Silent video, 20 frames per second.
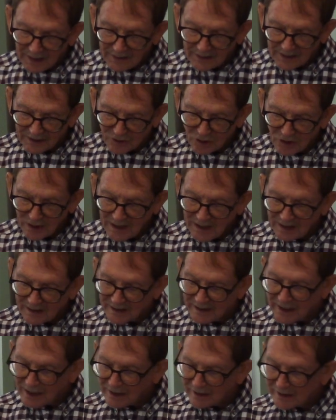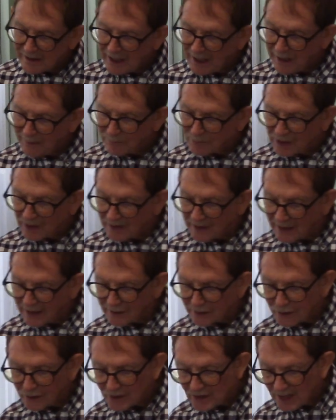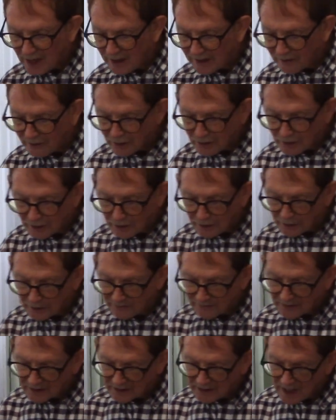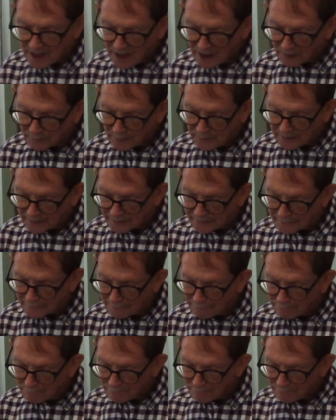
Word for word: that she had duct taped to the underside of the hull of her cockpit.